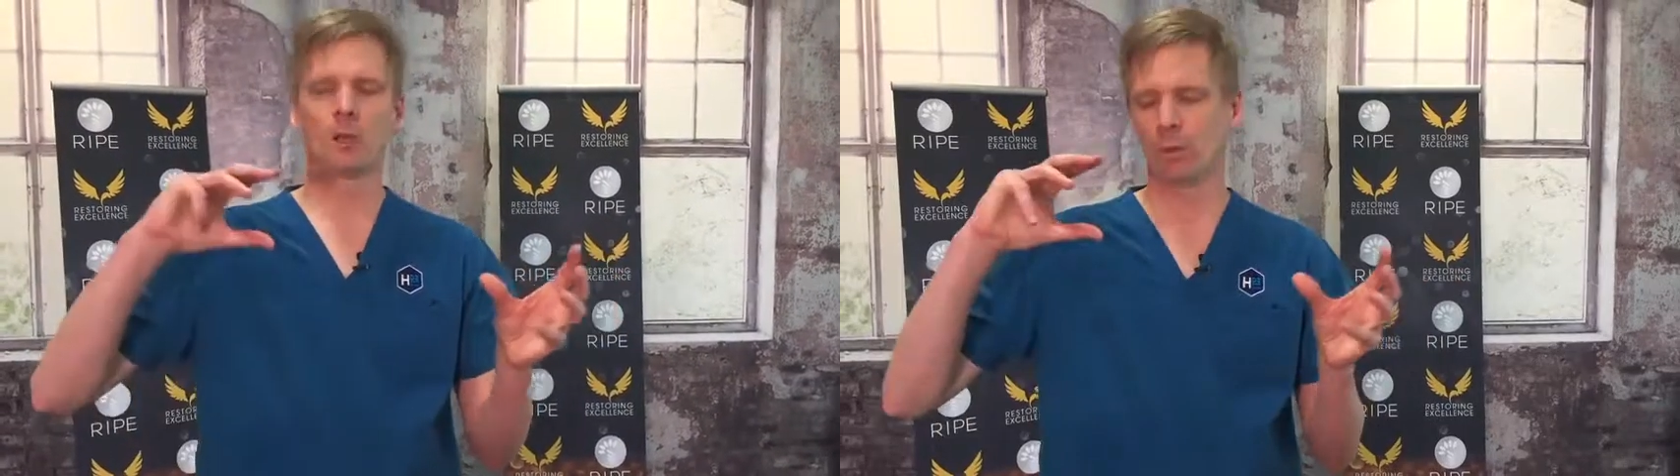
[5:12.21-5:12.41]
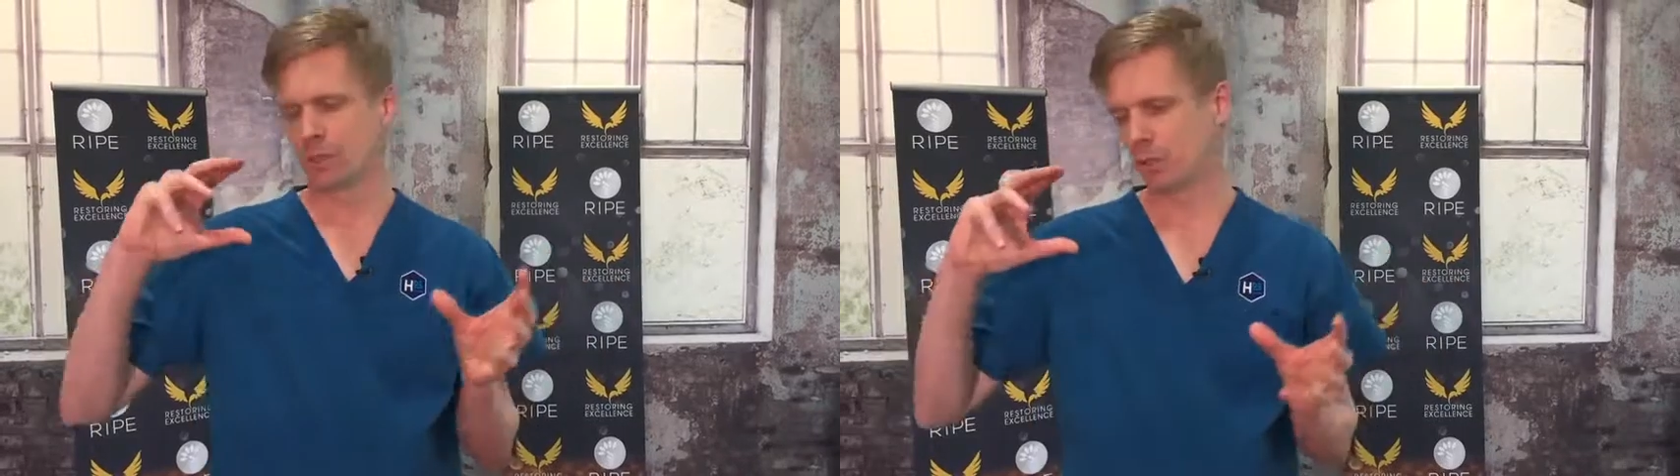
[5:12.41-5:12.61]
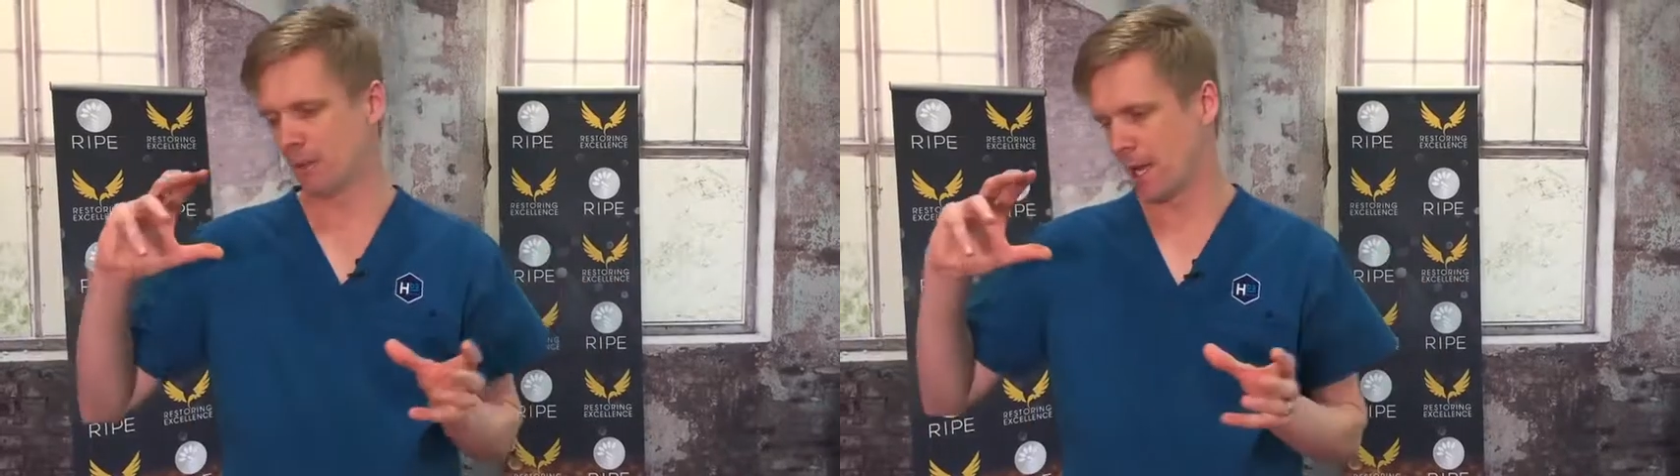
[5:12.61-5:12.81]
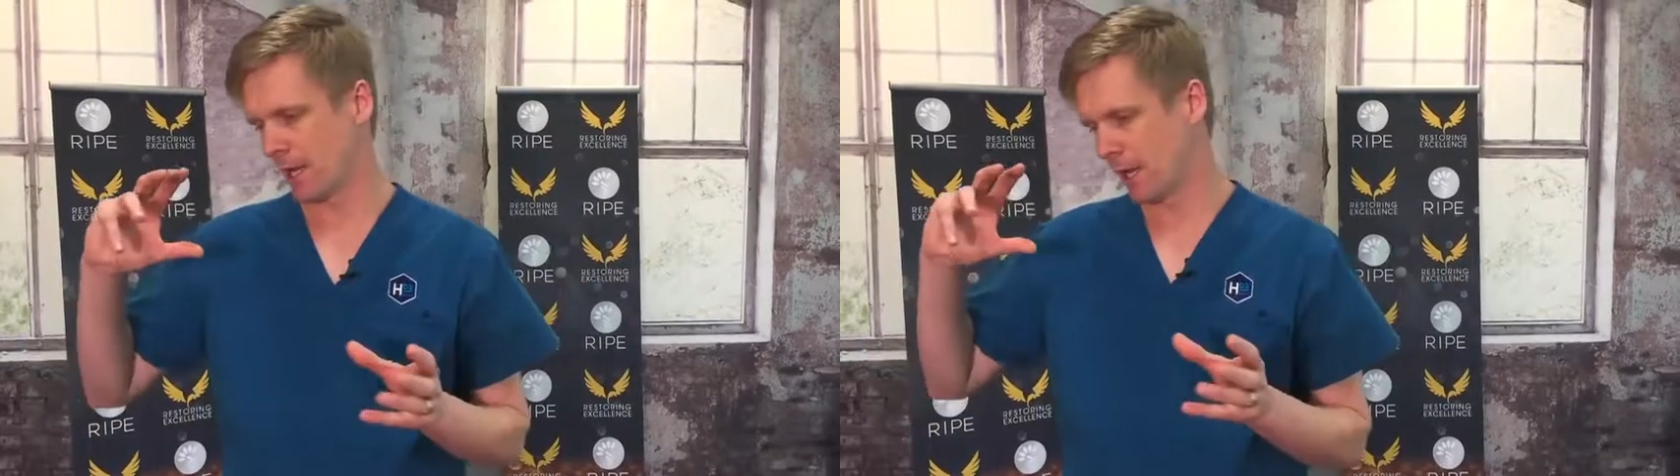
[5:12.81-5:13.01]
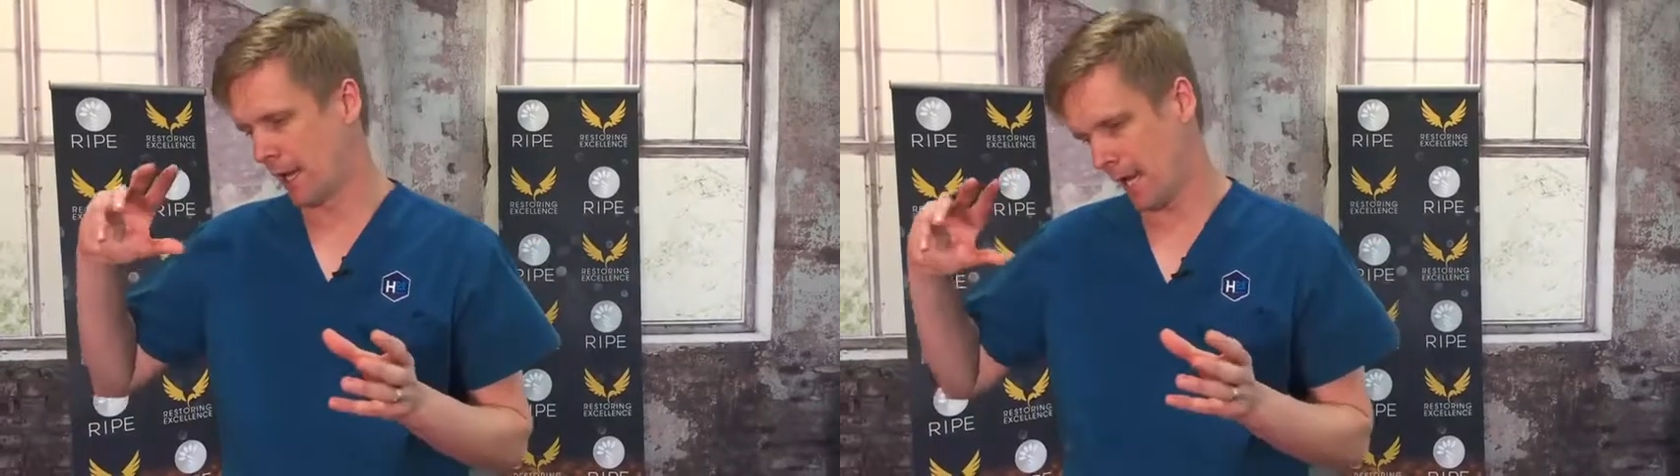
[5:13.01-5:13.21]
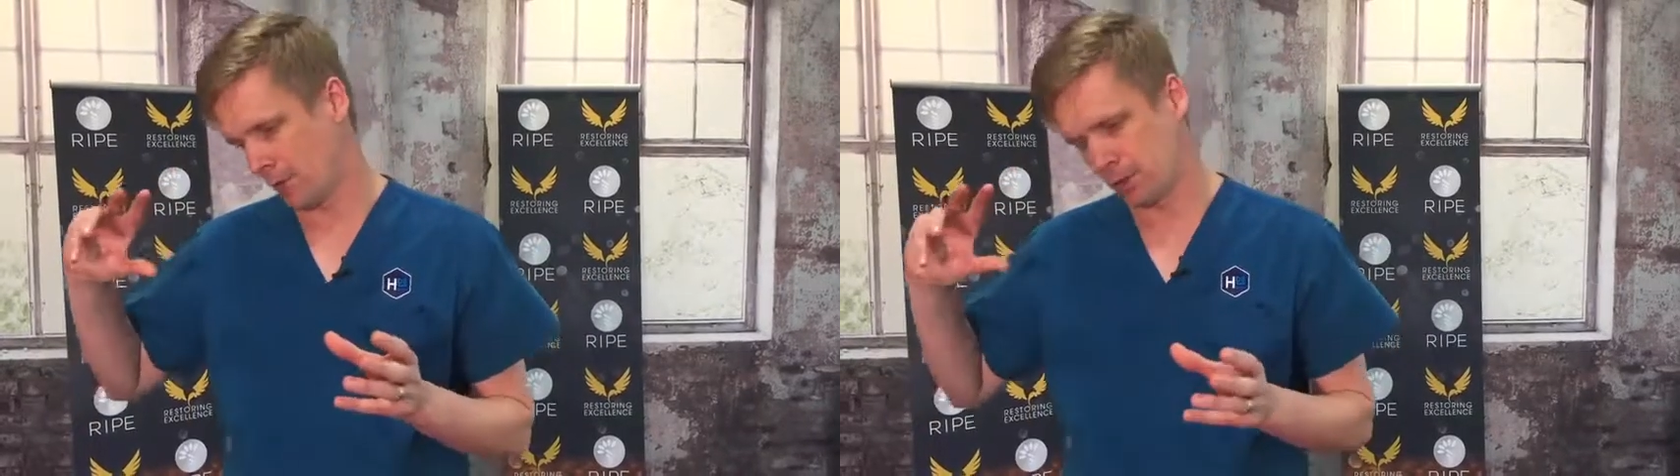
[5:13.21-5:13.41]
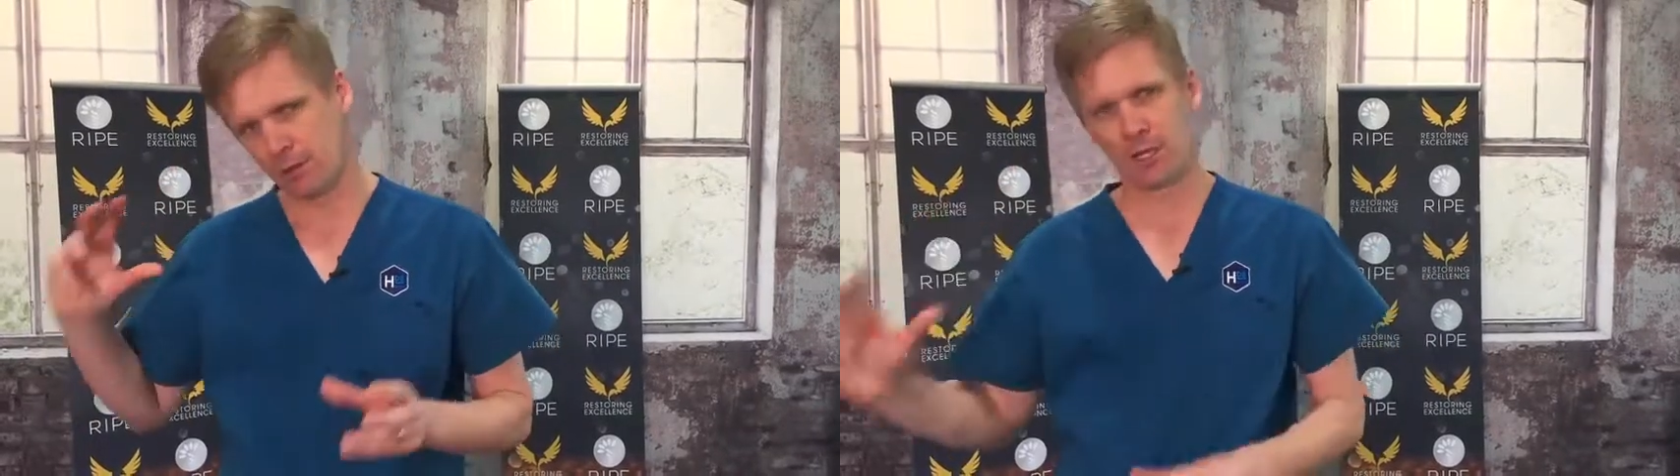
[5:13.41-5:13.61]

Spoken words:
we talk about how we do